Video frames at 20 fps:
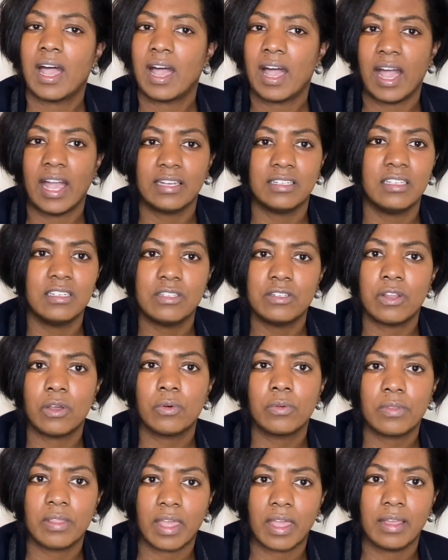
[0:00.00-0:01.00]
I didn't know
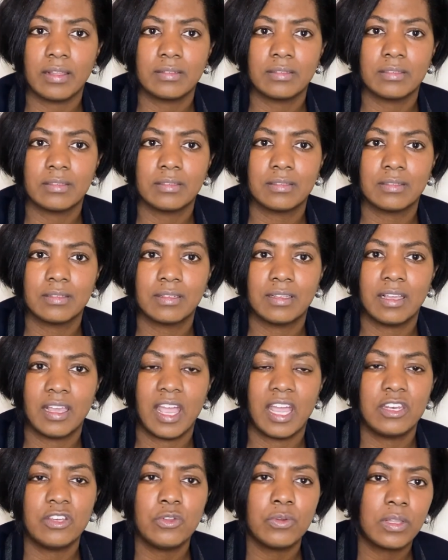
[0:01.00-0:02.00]
that.
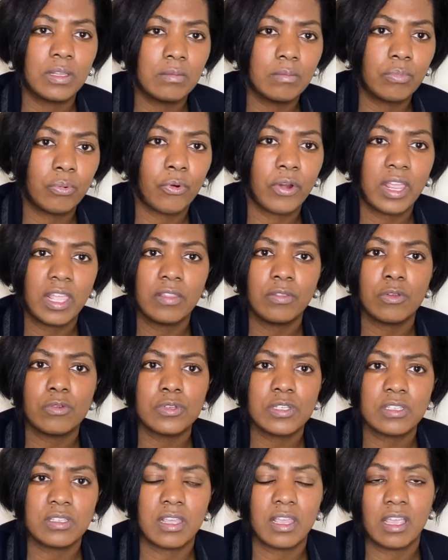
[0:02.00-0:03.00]
And you can bring
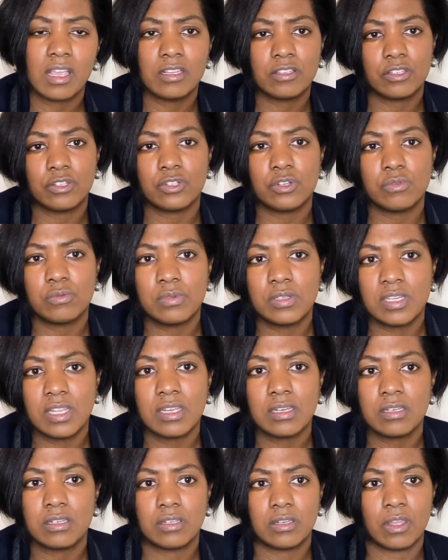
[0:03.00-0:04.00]
those things that you
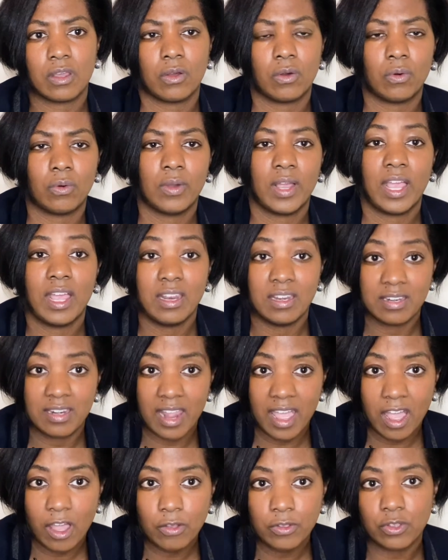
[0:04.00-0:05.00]
didn't know and
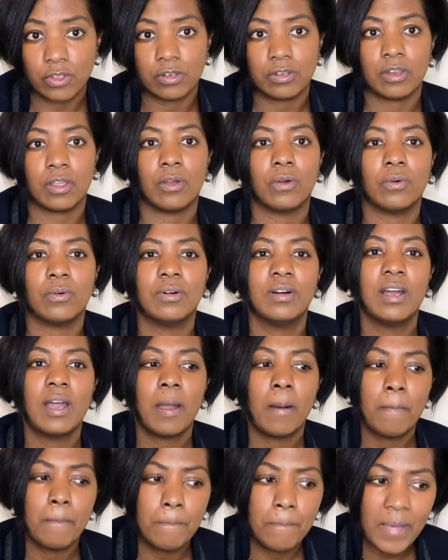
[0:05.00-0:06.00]
now you know
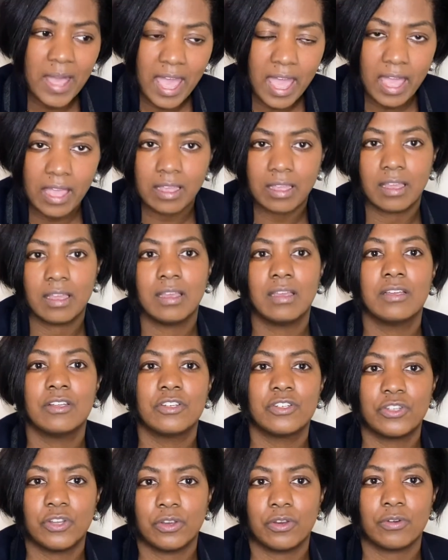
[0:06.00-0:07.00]
back
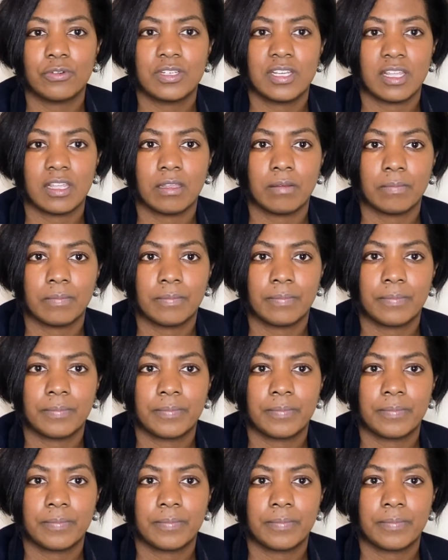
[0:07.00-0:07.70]
to your team.